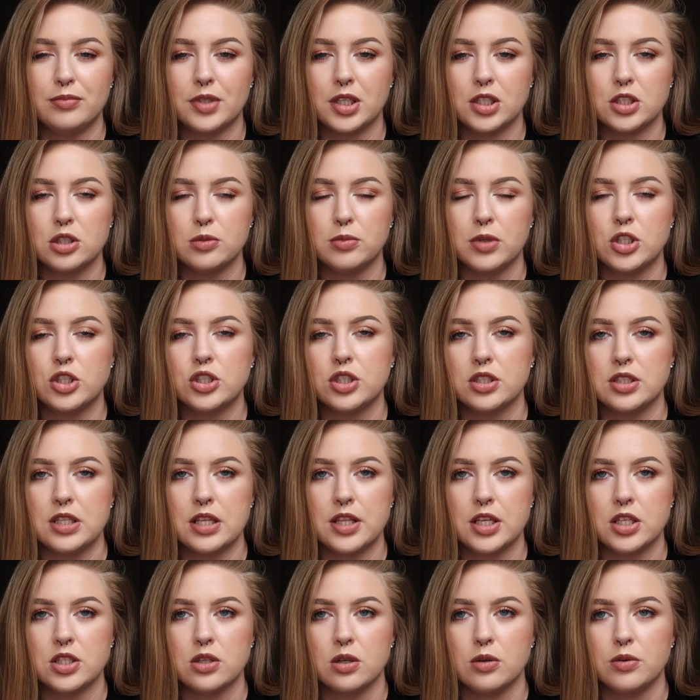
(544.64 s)
not so much because
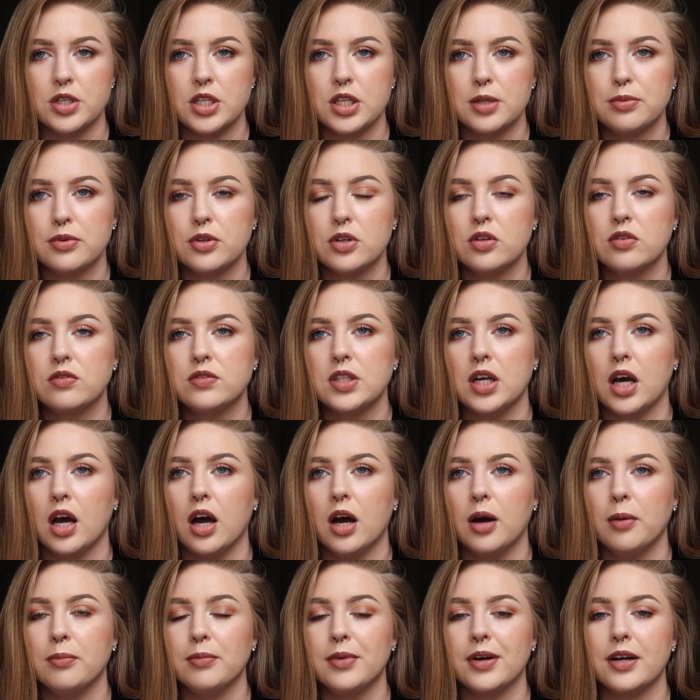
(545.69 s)
nothing's OT approved,
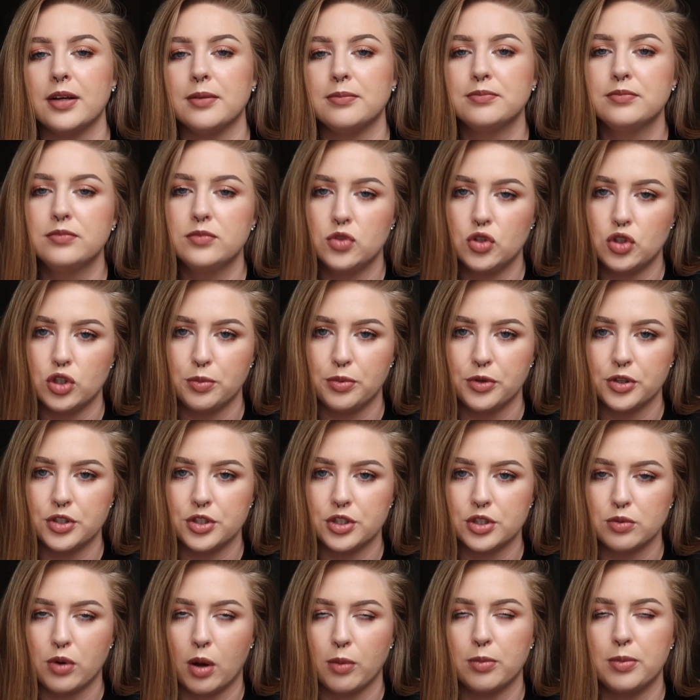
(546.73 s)
but super easy
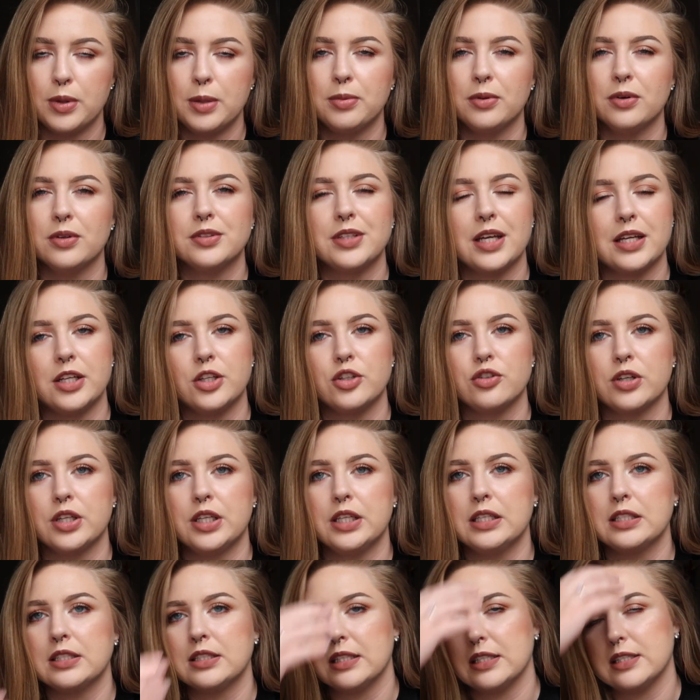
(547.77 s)
to swap with people. Dining
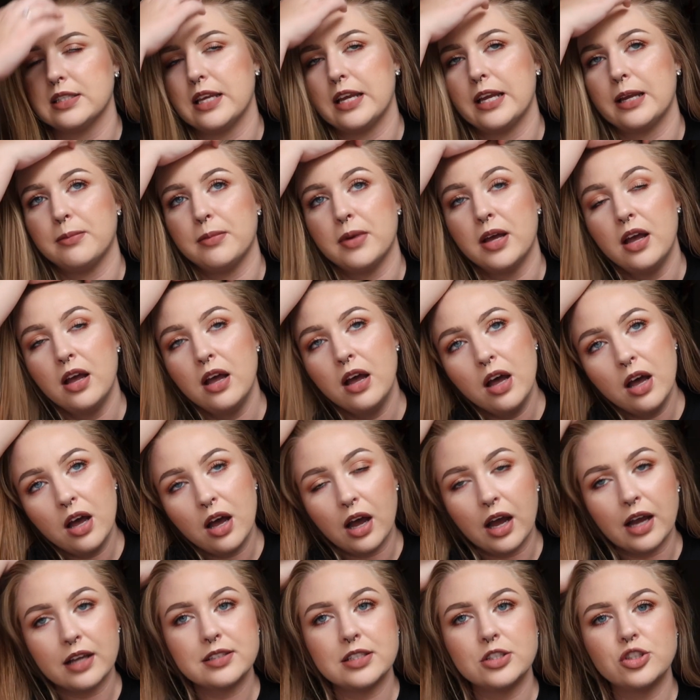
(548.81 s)
training is the same.
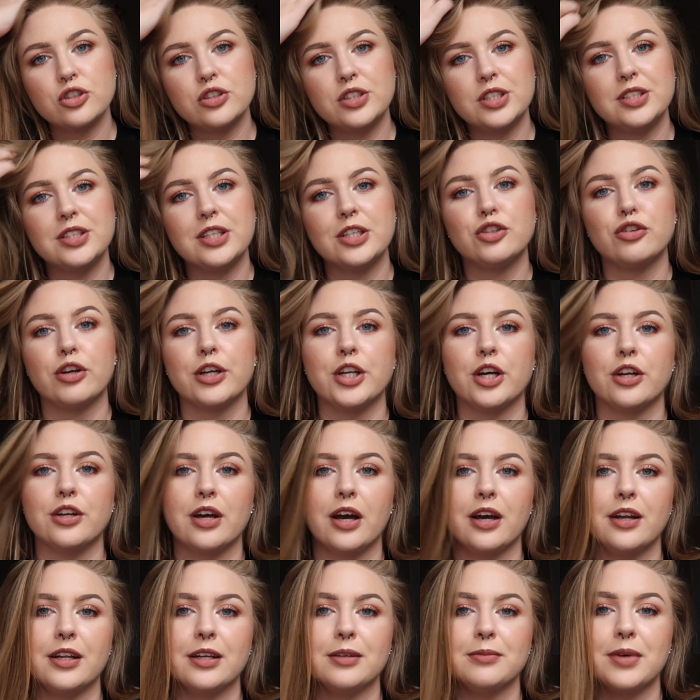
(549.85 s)
I essentially didn't get trained on
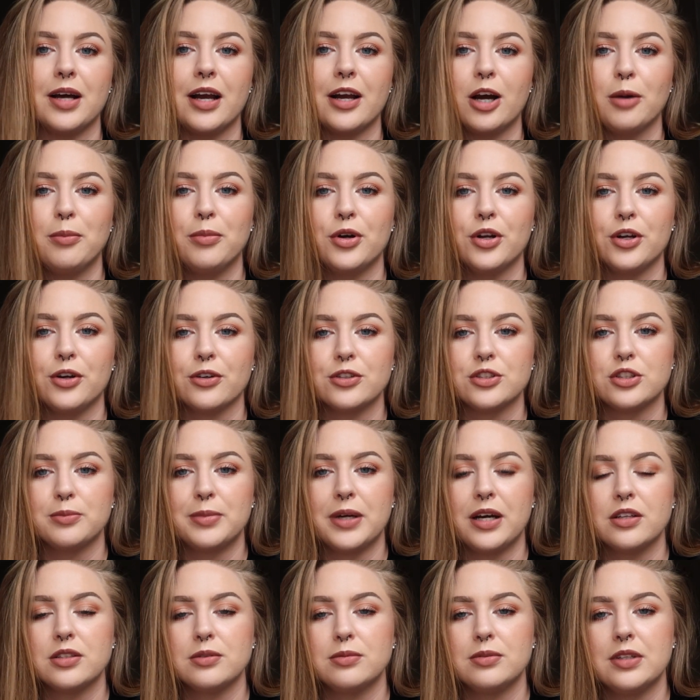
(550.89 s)
dining. I got put at Crystal
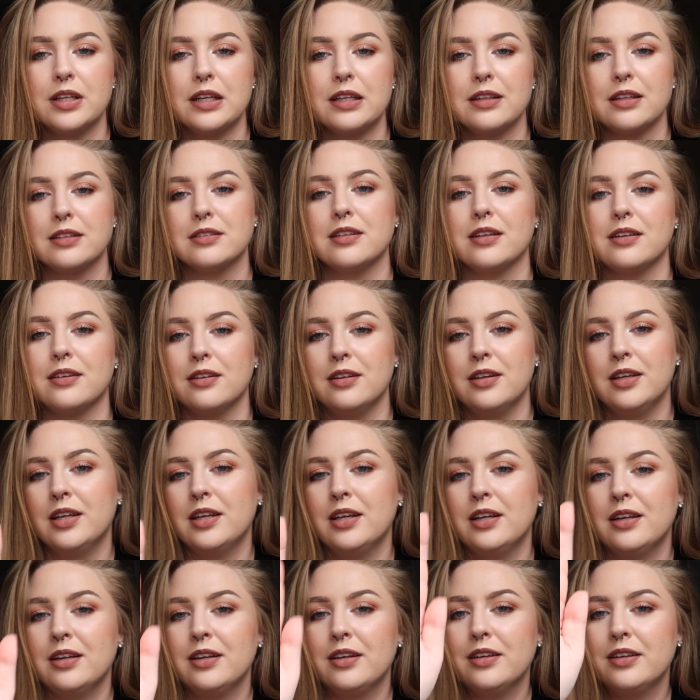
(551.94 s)
Palace one day and they said,
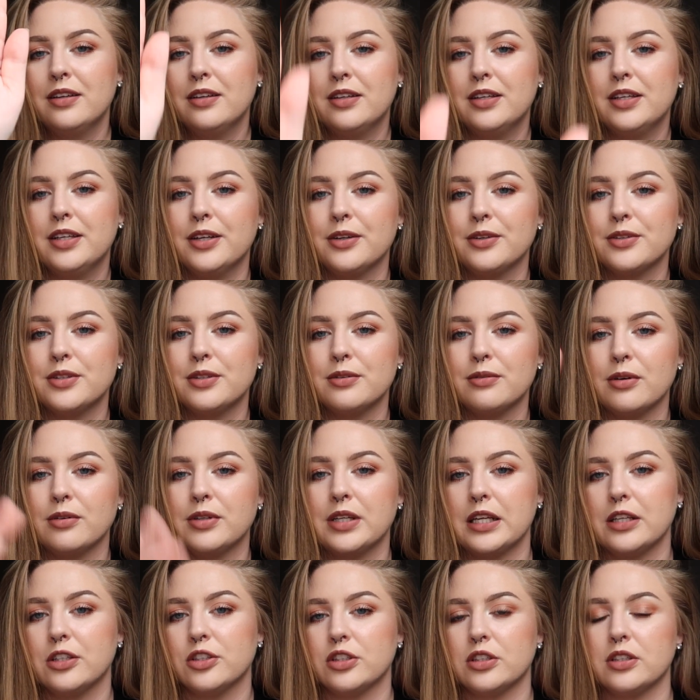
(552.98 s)
here's the
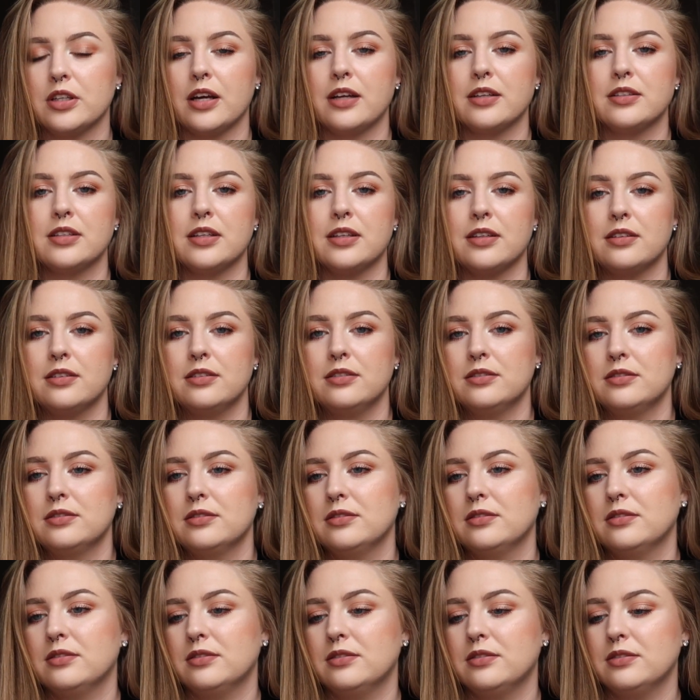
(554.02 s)
rotation. I said,
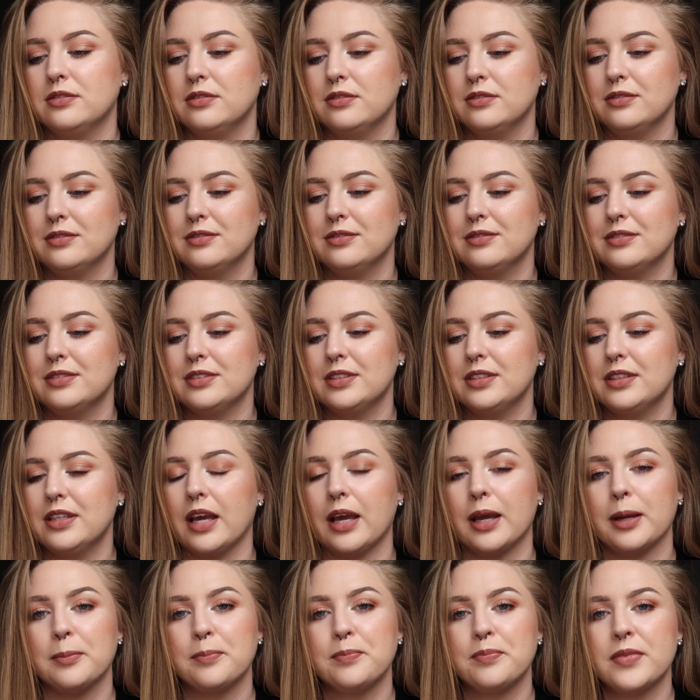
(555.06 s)

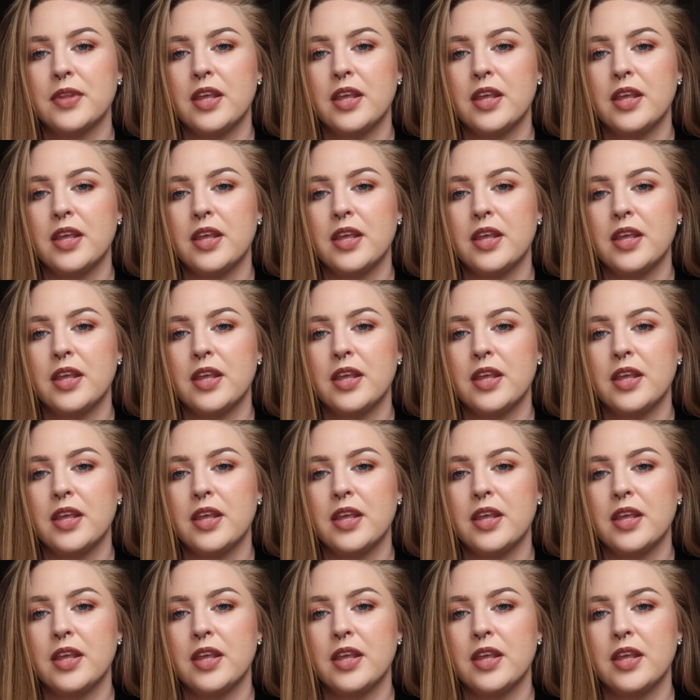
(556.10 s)
okay.